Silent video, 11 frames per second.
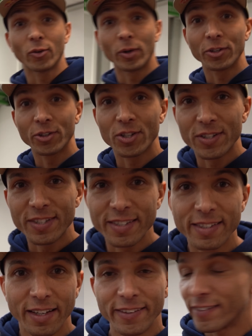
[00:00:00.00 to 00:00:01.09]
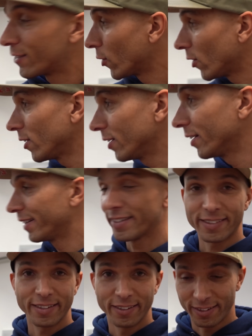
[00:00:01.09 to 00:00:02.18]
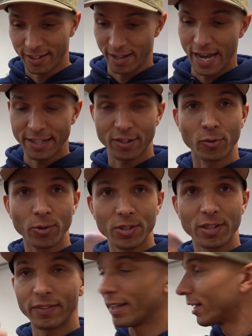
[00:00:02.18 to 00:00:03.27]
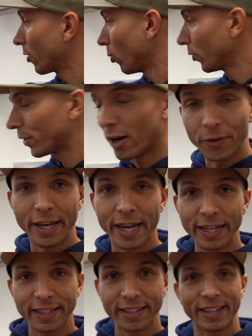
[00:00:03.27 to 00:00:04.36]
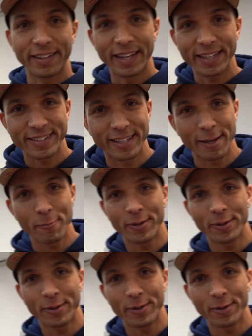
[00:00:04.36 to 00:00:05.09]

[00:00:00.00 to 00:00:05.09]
what you just saw is the head screws that hold down the head, and the next step